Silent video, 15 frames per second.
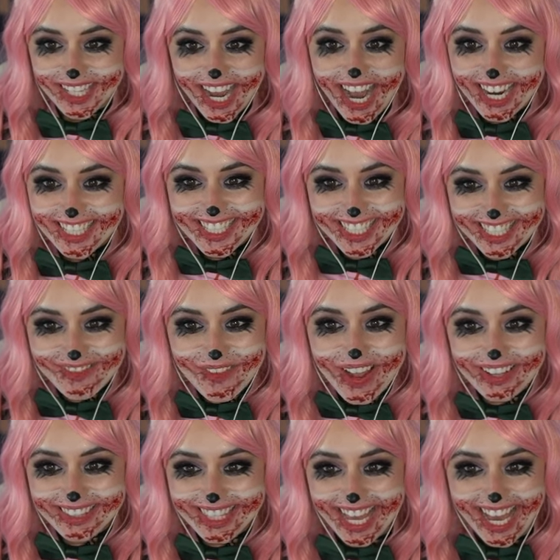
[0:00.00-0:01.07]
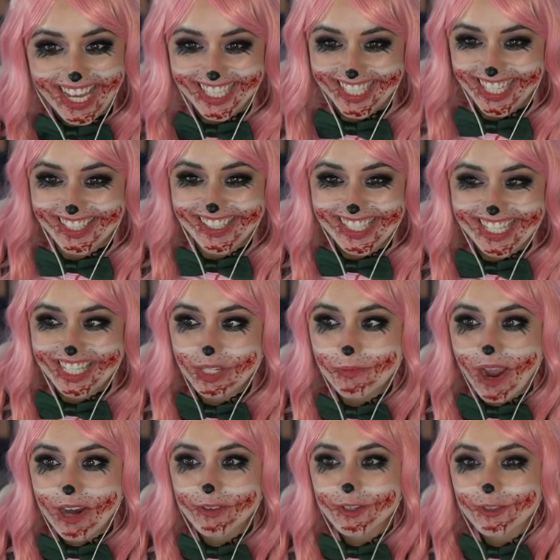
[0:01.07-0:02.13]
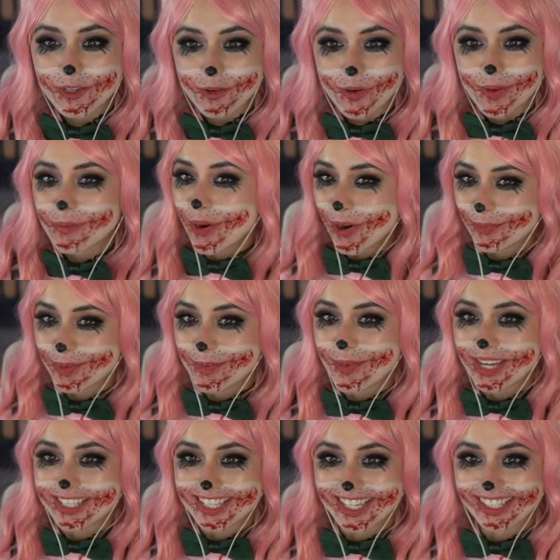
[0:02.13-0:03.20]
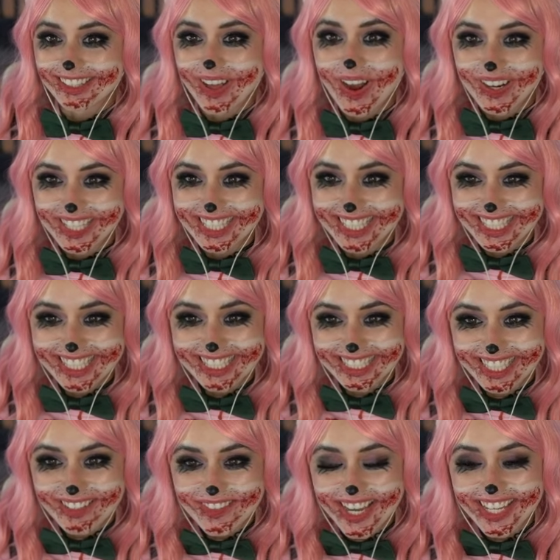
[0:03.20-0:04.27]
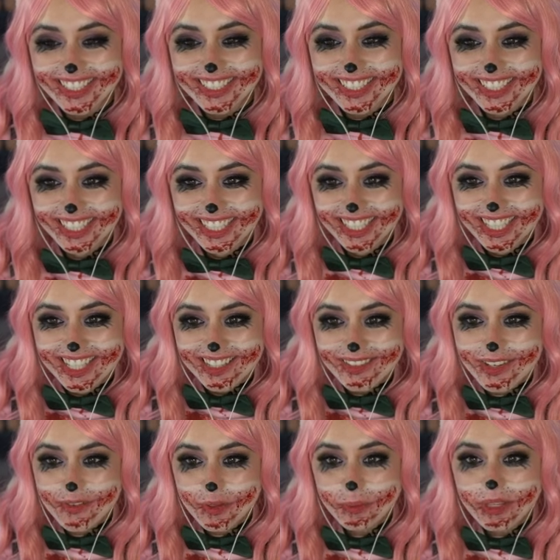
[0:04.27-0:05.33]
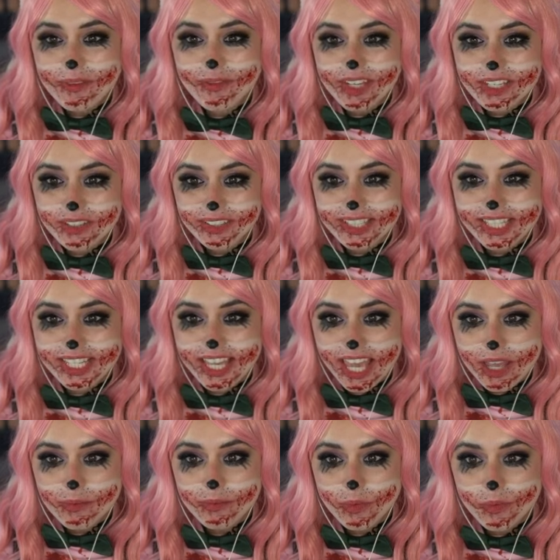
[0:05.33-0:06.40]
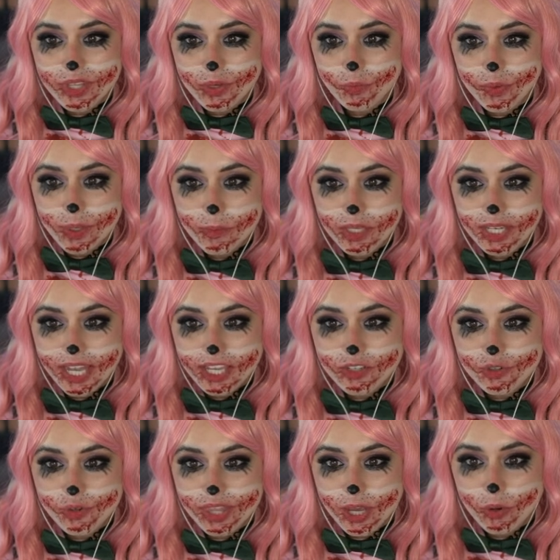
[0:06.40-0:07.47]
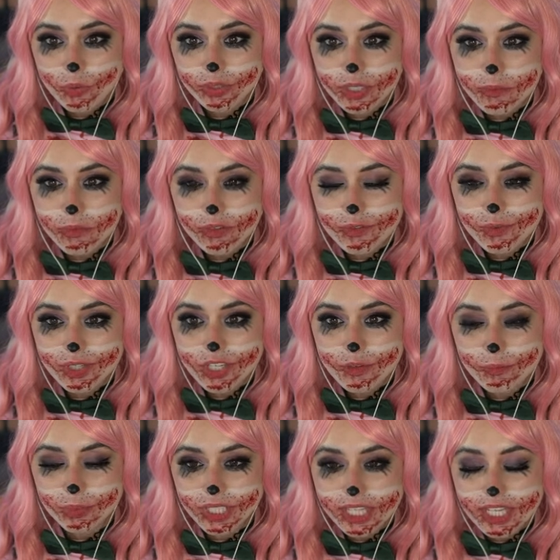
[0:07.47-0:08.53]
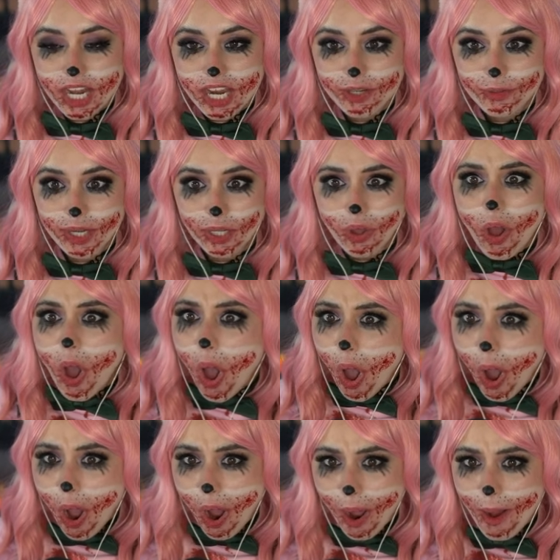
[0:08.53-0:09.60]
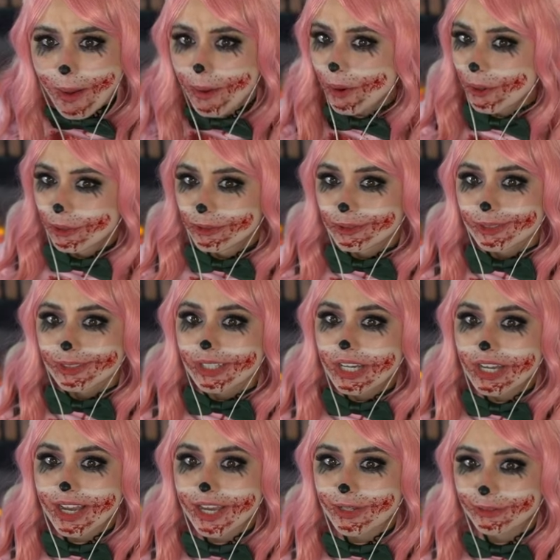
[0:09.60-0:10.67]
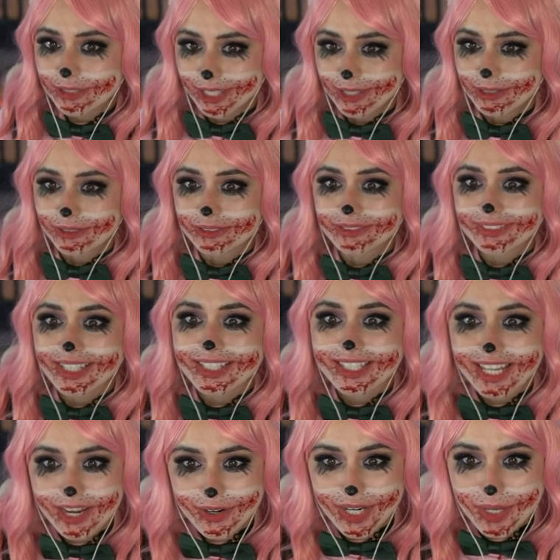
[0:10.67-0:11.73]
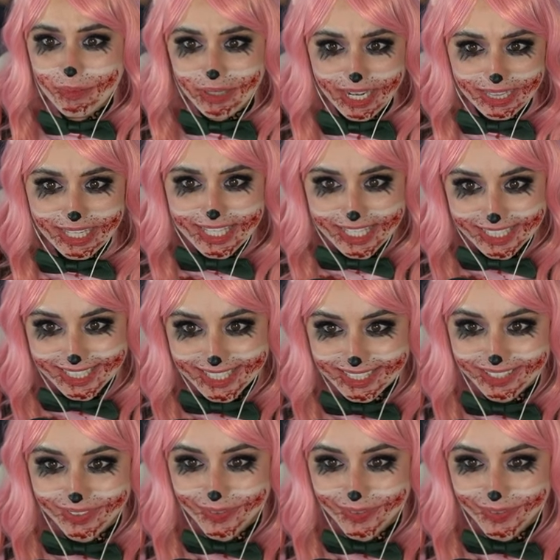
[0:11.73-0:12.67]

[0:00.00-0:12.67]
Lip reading: I just felt that. I was like, Spyro 2 or Barbie mentioned Lauren's going to come out. Do you ever play Vigil? It's a game with a weeping angel that only moves when you blink IRL. I don't know. That's scary, but I like it.